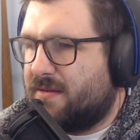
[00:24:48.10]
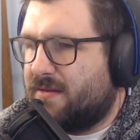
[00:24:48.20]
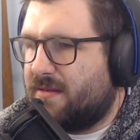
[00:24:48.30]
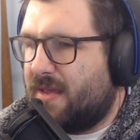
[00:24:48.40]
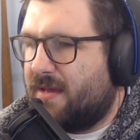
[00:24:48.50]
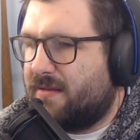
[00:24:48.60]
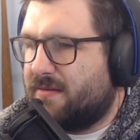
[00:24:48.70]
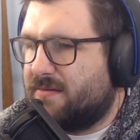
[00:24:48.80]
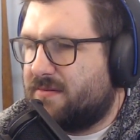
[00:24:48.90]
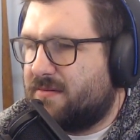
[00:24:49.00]
yeah.
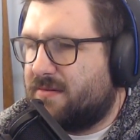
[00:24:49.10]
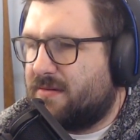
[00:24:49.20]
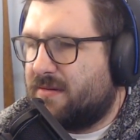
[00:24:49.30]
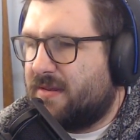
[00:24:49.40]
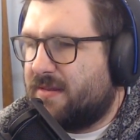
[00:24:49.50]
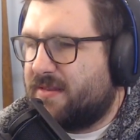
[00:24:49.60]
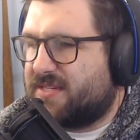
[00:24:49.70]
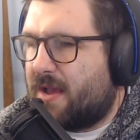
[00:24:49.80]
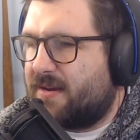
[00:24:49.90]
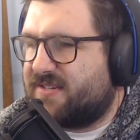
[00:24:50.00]
The
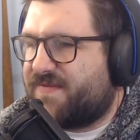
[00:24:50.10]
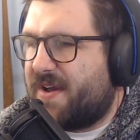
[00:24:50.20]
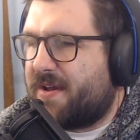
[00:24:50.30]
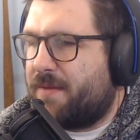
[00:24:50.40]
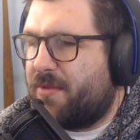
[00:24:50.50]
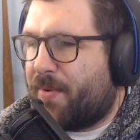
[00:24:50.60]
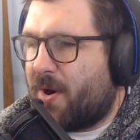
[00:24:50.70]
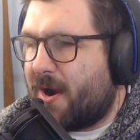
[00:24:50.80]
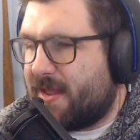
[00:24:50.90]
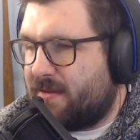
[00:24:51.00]
song is "Fuck Up the
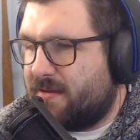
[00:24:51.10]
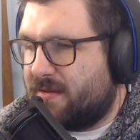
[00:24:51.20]
Party."